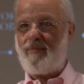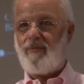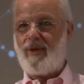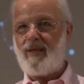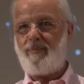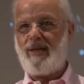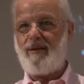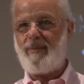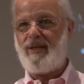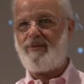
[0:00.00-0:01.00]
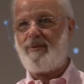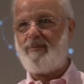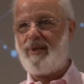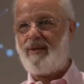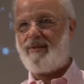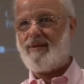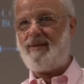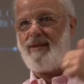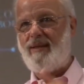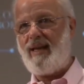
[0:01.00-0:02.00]
when the pyramids were built to
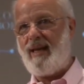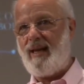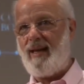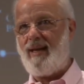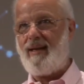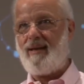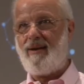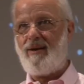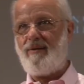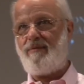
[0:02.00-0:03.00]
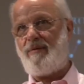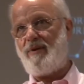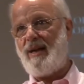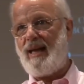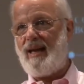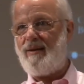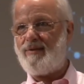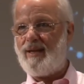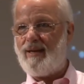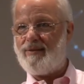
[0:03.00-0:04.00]
today, of
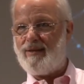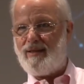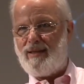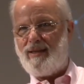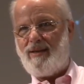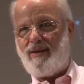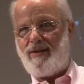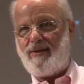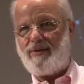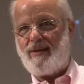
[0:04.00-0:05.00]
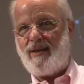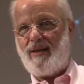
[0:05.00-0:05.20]
4,500 years,